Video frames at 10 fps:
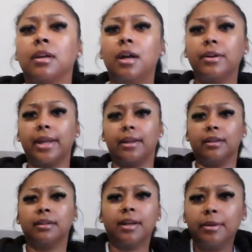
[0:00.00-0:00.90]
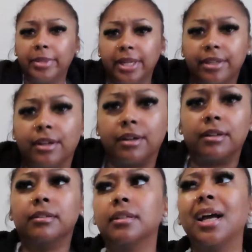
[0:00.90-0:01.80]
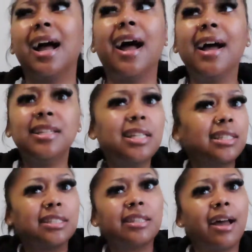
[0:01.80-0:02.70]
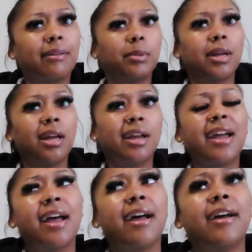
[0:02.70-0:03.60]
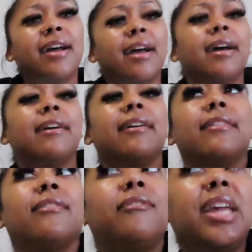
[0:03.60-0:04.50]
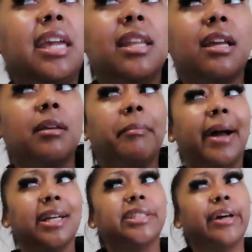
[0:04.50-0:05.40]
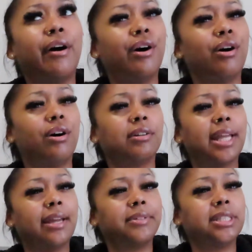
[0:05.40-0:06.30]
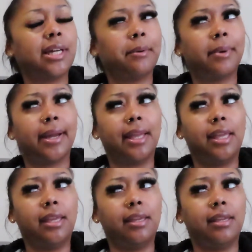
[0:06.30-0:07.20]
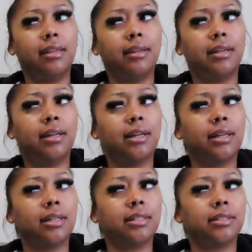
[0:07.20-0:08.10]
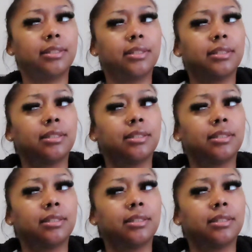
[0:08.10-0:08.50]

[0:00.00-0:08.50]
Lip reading: Okay, I'm back, y'all. I need to stop feeding my dog every time I eat, because